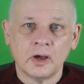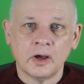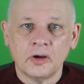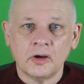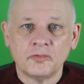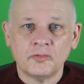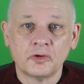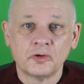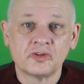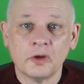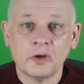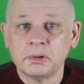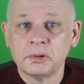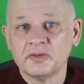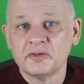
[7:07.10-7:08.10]
For
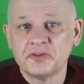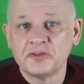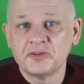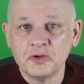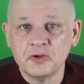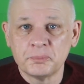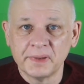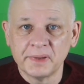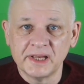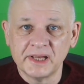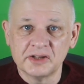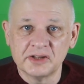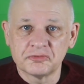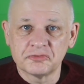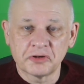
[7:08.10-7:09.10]
example, if you've been
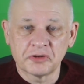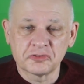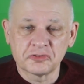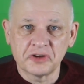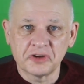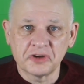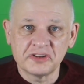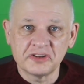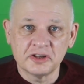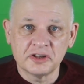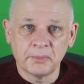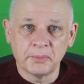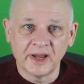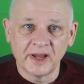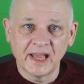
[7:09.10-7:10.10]
frustrated
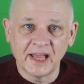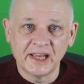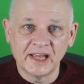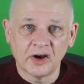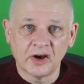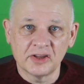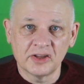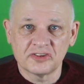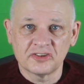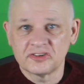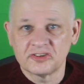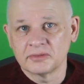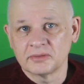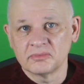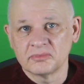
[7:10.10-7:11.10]
by AI
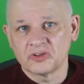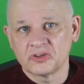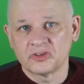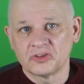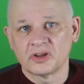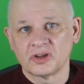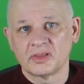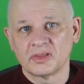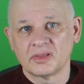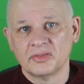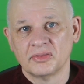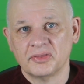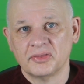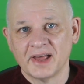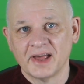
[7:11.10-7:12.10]
systems
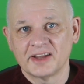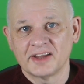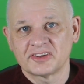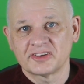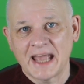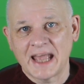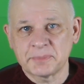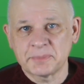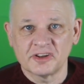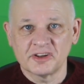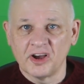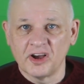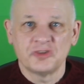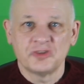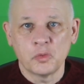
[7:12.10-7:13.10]
that
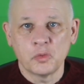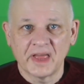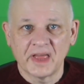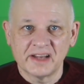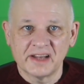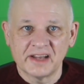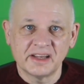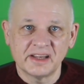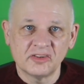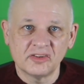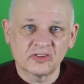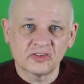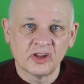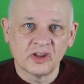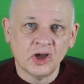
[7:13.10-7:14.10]
capitalize all the headings
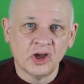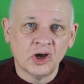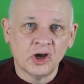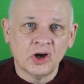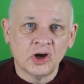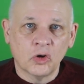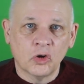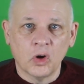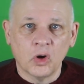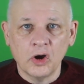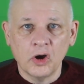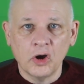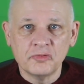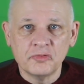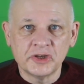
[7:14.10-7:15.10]
or
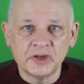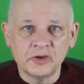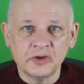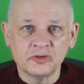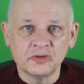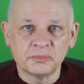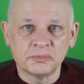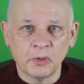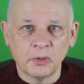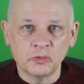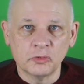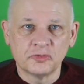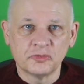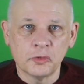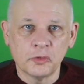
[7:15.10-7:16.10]
overuse bold
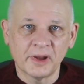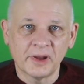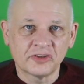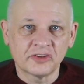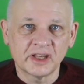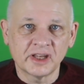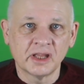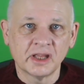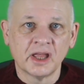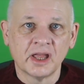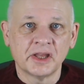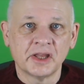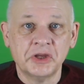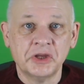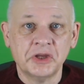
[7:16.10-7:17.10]
formatting,
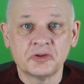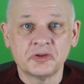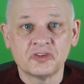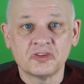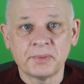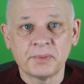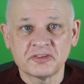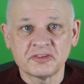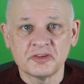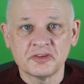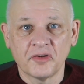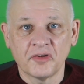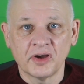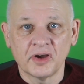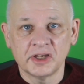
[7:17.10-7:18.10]
you can
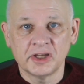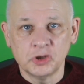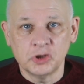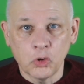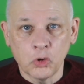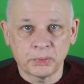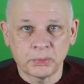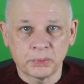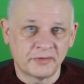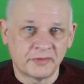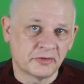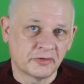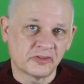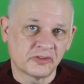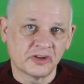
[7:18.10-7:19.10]
specify your
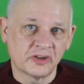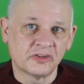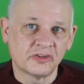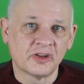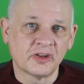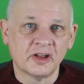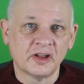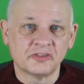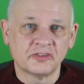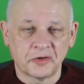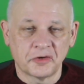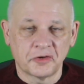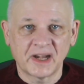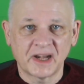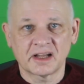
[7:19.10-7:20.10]
preferences
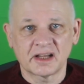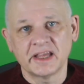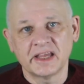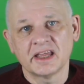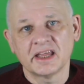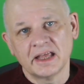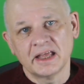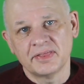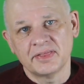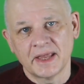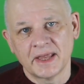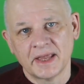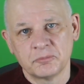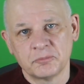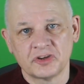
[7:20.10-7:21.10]
directly in the
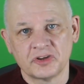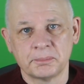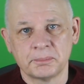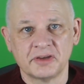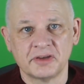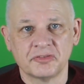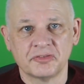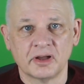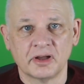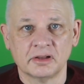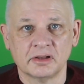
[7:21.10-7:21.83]
MCP file.